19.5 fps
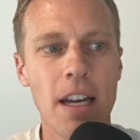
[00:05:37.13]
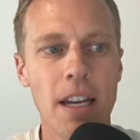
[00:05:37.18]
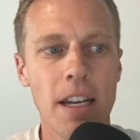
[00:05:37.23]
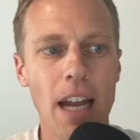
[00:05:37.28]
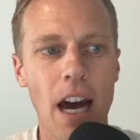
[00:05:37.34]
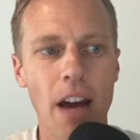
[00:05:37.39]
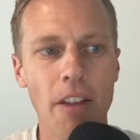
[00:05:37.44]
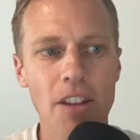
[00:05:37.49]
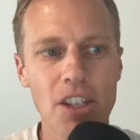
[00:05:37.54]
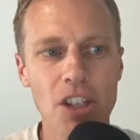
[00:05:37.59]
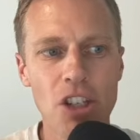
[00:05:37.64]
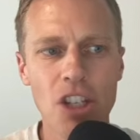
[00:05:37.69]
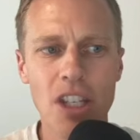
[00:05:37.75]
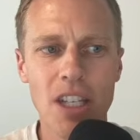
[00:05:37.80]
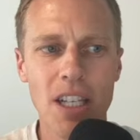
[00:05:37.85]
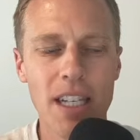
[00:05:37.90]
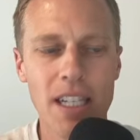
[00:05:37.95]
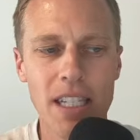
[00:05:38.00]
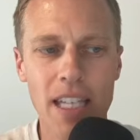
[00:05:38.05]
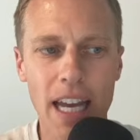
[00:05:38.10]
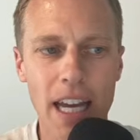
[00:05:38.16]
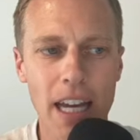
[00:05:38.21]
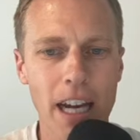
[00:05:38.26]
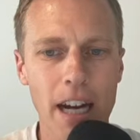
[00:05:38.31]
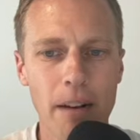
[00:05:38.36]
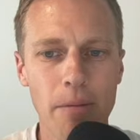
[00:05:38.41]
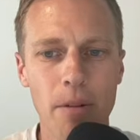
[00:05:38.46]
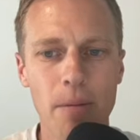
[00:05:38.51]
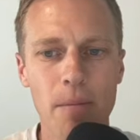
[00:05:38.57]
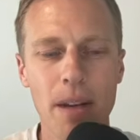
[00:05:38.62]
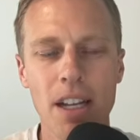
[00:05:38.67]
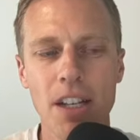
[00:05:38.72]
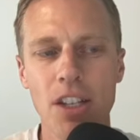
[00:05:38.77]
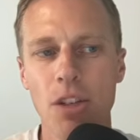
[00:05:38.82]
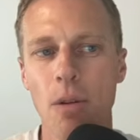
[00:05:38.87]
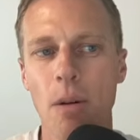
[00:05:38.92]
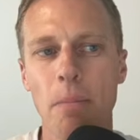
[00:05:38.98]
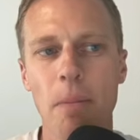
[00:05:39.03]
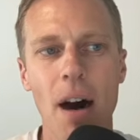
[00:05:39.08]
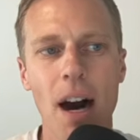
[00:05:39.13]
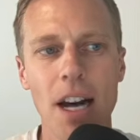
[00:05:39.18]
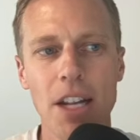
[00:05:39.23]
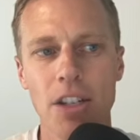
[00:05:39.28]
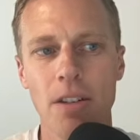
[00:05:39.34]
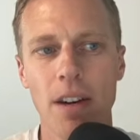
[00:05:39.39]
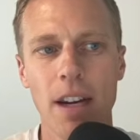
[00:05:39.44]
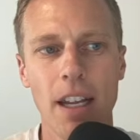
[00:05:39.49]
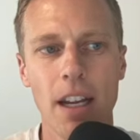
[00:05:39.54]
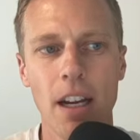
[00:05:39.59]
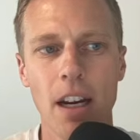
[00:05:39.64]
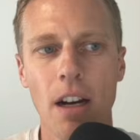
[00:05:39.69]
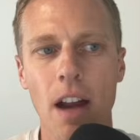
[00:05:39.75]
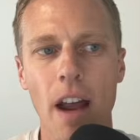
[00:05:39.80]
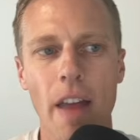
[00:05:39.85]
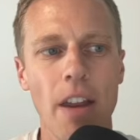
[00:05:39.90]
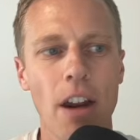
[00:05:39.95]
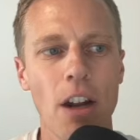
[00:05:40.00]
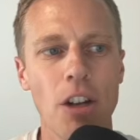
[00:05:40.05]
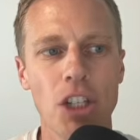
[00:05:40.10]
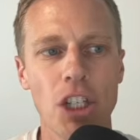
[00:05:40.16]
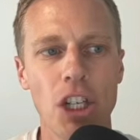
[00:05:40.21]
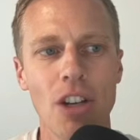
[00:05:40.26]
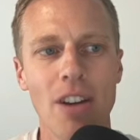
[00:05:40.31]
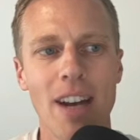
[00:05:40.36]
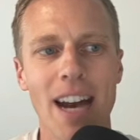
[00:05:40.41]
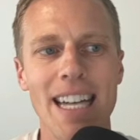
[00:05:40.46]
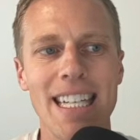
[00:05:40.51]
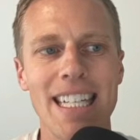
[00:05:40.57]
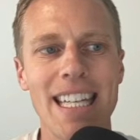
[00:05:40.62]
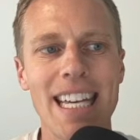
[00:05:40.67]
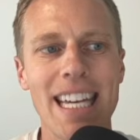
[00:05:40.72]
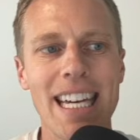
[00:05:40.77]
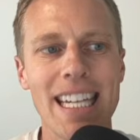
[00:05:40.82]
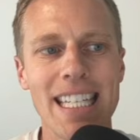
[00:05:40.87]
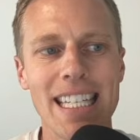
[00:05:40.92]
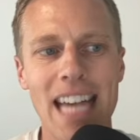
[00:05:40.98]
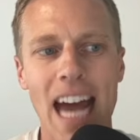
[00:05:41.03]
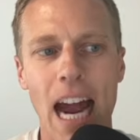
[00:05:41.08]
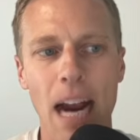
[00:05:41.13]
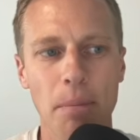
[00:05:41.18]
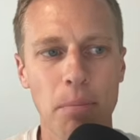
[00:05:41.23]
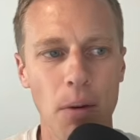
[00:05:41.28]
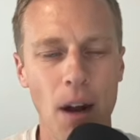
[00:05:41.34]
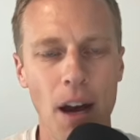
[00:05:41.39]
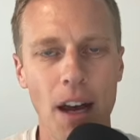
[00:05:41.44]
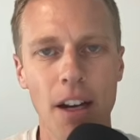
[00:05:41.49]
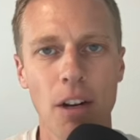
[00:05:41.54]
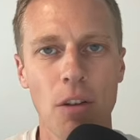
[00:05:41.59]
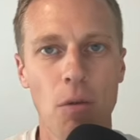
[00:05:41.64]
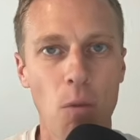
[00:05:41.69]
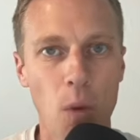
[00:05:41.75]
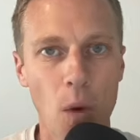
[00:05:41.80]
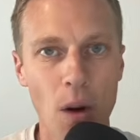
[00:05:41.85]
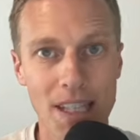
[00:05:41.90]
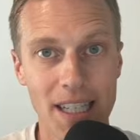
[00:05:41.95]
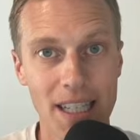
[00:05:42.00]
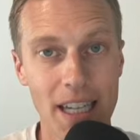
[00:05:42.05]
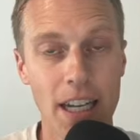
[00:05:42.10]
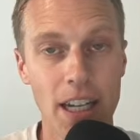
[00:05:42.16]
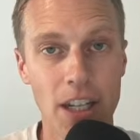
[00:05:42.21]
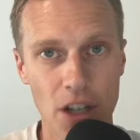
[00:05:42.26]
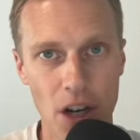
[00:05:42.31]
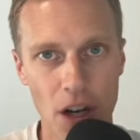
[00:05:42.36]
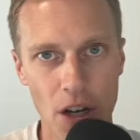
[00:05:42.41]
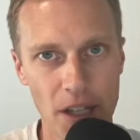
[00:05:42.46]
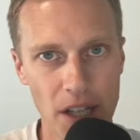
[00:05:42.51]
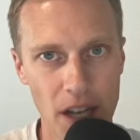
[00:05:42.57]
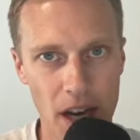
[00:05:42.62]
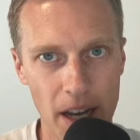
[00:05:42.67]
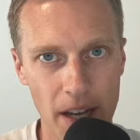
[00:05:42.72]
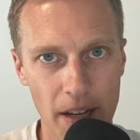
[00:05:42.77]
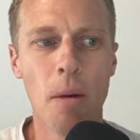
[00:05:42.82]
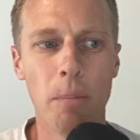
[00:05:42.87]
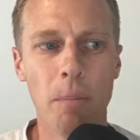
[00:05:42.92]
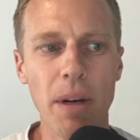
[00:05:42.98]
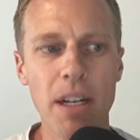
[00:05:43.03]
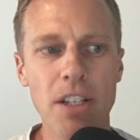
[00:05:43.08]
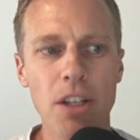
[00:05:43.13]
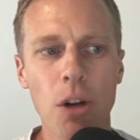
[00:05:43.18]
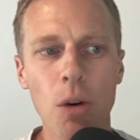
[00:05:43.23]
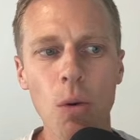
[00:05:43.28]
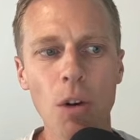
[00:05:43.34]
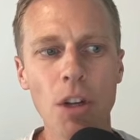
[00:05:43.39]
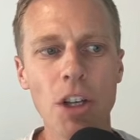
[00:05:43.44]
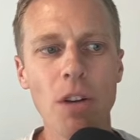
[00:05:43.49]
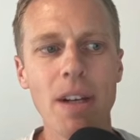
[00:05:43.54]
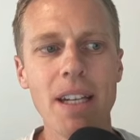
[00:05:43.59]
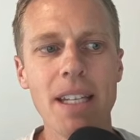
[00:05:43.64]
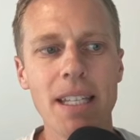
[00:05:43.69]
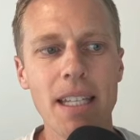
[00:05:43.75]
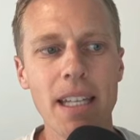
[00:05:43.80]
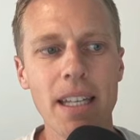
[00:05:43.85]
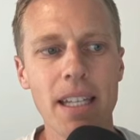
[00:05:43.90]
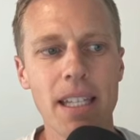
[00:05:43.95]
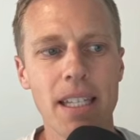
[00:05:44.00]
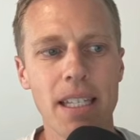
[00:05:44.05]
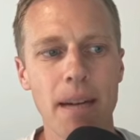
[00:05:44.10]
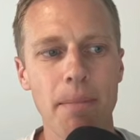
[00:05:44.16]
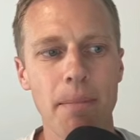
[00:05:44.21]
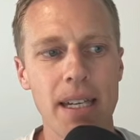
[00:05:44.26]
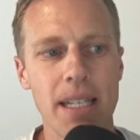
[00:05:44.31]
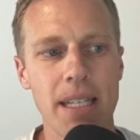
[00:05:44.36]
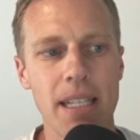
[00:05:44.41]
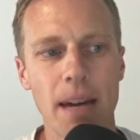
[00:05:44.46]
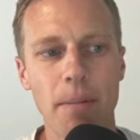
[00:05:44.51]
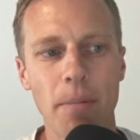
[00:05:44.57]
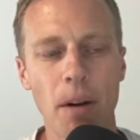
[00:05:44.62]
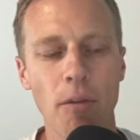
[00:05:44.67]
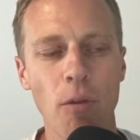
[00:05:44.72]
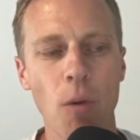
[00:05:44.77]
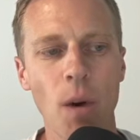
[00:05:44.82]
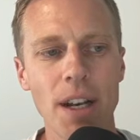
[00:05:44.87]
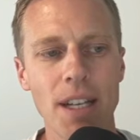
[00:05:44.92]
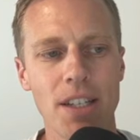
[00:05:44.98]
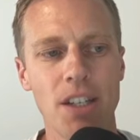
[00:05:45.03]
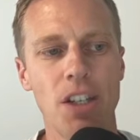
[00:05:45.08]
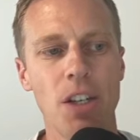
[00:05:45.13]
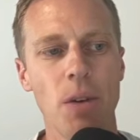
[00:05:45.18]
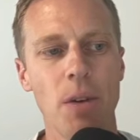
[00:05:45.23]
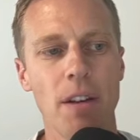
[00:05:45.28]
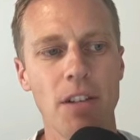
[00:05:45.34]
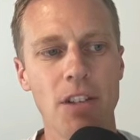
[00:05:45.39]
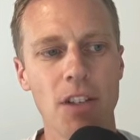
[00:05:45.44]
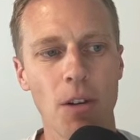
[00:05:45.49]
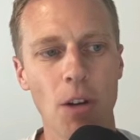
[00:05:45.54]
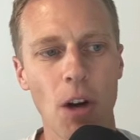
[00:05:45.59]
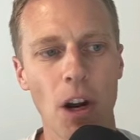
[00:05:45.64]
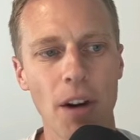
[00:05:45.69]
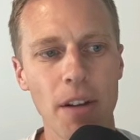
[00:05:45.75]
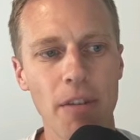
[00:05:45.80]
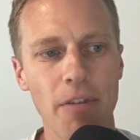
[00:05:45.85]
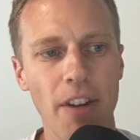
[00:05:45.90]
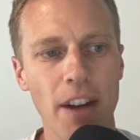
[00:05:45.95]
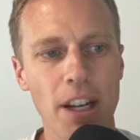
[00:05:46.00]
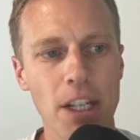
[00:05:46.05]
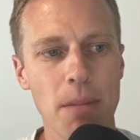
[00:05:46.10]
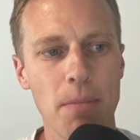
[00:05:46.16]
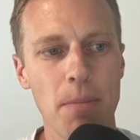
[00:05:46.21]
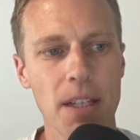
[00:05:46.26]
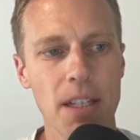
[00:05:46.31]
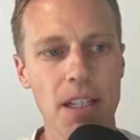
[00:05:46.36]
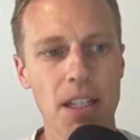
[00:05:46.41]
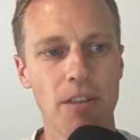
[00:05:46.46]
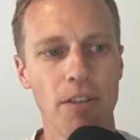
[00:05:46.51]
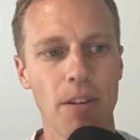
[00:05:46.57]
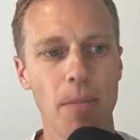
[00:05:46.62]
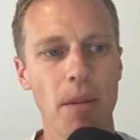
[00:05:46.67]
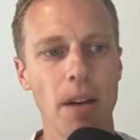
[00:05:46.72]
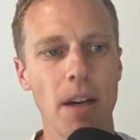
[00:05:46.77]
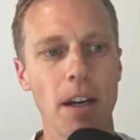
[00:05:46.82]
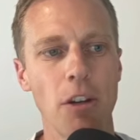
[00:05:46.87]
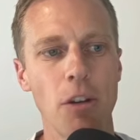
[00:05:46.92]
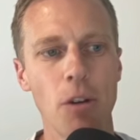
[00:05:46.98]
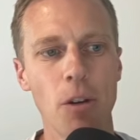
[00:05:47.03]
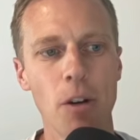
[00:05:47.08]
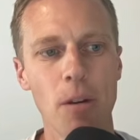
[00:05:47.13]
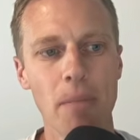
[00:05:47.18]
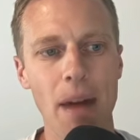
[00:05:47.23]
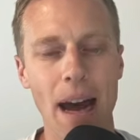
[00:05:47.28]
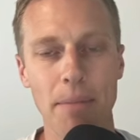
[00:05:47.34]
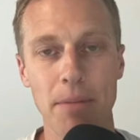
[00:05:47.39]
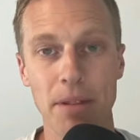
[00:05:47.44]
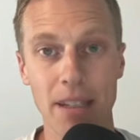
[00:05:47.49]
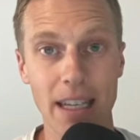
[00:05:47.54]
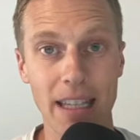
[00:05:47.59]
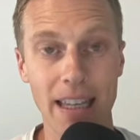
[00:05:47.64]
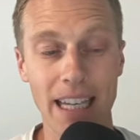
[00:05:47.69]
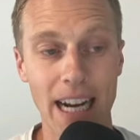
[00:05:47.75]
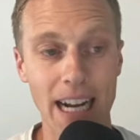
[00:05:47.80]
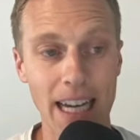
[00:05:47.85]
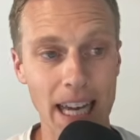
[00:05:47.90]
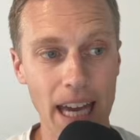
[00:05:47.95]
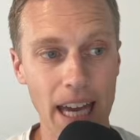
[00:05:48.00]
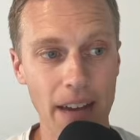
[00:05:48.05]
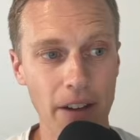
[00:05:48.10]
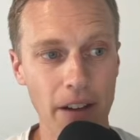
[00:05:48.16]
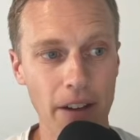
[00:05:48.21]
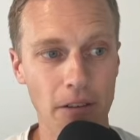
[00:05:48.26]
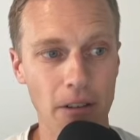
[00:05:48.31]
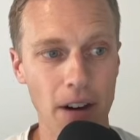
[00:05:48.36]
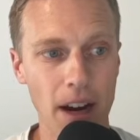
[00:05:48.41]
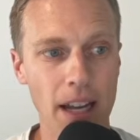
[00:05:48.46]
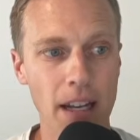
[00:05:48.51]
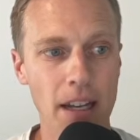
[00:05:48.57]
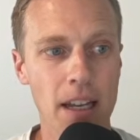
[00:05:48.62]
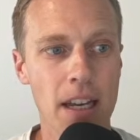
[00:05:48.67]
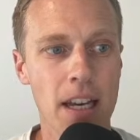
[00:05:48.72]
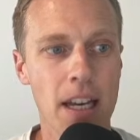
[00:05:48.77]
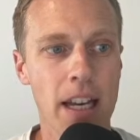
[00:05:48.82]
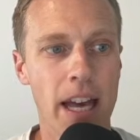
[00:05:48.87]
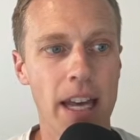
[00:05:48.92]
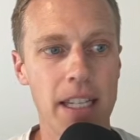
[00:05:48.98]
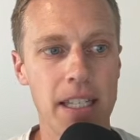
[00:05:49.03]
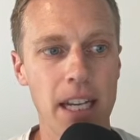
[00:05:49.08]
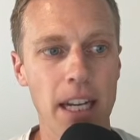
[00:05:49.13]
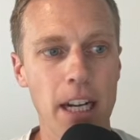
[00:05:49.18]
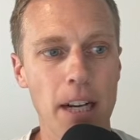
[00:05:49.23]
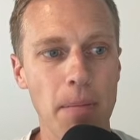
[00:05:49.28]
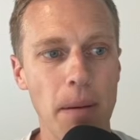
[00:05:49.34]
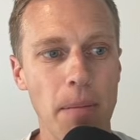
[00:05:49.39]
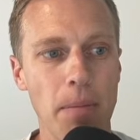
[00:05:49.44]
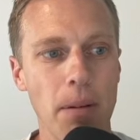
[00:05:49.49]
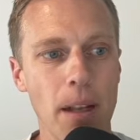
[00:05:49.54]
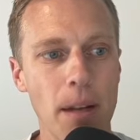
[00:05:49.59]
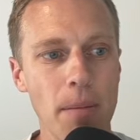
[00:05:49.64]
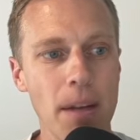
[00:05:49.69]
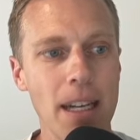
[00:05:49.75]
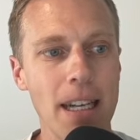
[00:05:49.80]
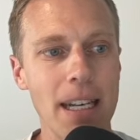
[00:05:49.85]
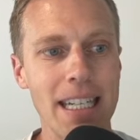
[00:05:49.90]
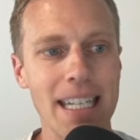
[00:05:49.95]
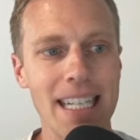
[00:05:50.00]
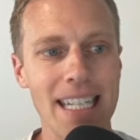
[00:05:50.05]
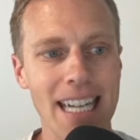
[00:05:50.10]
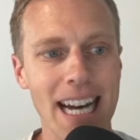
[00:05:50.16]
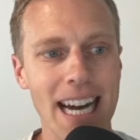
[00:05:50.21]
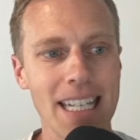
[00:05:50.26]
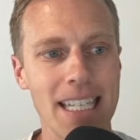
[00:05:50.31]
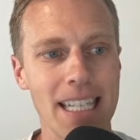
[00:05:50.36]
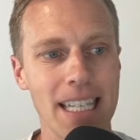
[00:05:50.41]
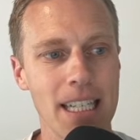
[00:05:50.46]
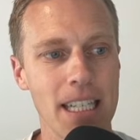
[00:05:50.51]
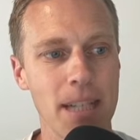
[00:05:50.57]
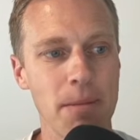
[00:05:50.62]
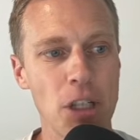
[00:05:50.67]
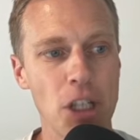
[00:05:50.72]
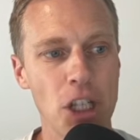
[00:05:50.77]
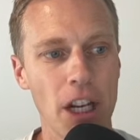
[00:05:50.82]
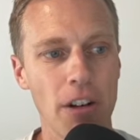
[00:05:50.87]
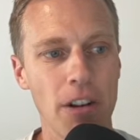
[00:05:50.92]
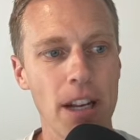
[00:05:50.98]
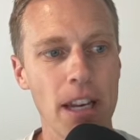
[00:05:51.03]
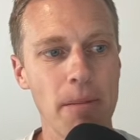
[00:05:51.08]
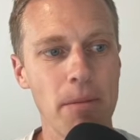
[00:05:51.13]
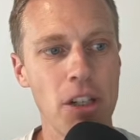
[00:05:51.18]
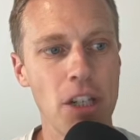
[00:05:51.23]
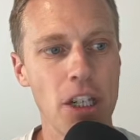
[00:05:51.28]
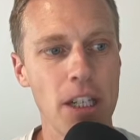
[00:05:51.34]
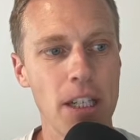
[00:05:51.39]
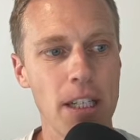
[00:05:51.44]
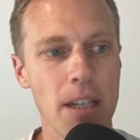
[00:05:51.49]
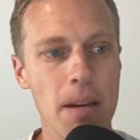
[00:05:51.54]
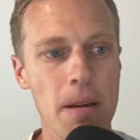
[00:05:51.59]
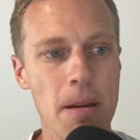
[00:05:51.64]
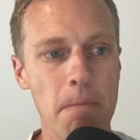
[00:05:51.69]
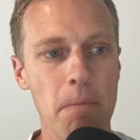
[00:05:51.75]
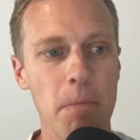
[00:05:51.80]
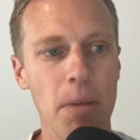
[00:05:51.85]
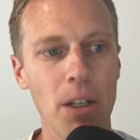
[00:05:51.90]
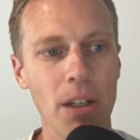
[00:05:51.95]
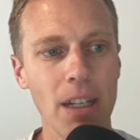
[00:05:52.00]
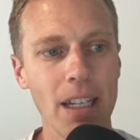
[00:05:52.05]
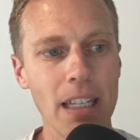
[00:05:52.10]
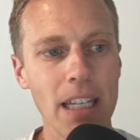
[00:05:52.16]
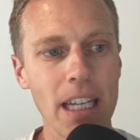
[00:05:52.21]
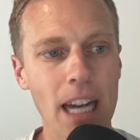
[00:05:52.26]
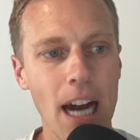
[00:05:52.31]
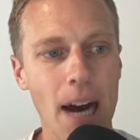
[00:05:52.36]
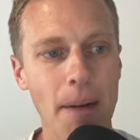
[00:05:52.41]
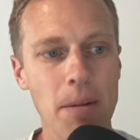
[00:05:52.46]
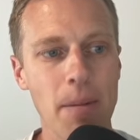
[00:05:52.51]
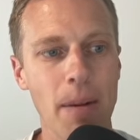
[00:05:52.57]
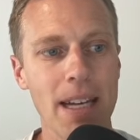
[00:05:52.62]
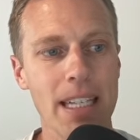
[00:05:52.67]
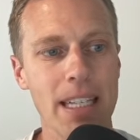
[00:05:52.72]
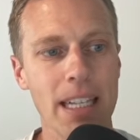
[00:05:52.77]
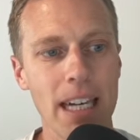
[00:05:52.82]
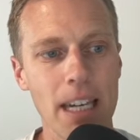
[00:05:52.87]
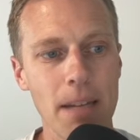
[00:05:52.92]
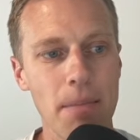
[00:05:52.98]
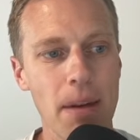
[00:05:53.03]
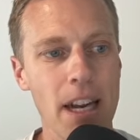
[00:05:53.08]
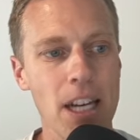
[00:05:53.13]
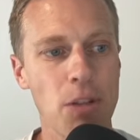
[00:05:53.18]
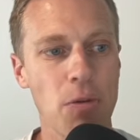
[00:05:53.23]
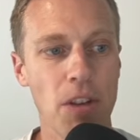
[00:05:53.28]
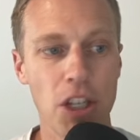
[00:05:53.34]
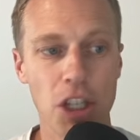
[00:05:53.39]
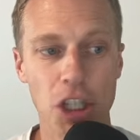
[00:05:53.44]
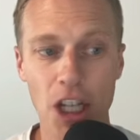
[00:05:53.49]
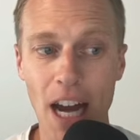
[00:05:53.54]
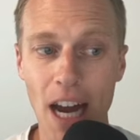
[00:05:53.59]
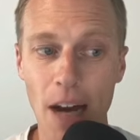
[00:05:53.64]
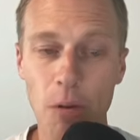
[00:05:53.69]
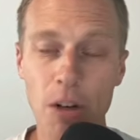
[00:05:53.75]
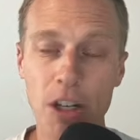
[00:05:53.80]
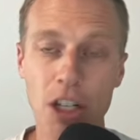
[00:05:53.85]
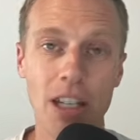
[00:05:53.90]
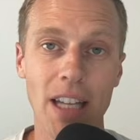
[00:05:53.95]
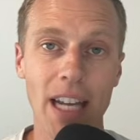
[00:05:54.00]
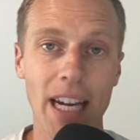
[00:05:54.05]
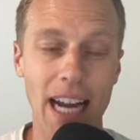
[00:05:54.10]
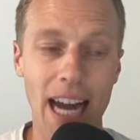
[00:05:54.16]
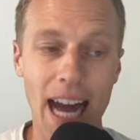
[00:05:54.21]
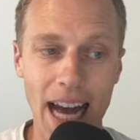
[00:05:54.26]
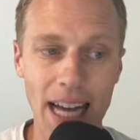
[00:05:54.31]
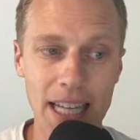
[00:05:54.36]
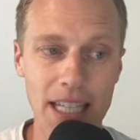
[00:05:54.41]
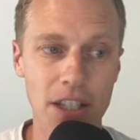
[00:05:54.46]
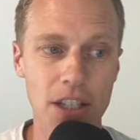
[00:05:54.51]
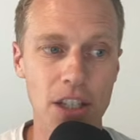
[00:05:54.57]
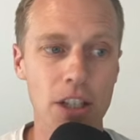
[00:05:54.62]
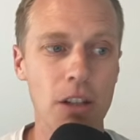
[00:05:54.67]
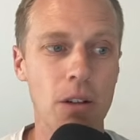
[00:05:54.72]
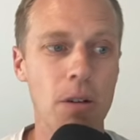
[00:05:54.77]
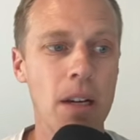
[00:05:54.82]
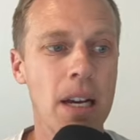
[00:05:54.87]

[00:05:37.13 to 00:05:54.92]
Now, this is just going to take a couple of minutes, so we'll pause it right here, and then I'll show you guys the exact product once it is all done. But it's cool. You can see the step-by-step of what it's doing. So it already fetched the business from the Google Maps link that I gave it, right? It's setting up a plumbing design system and generate images, building lead optimized landing page with the chat widget like I asked it to.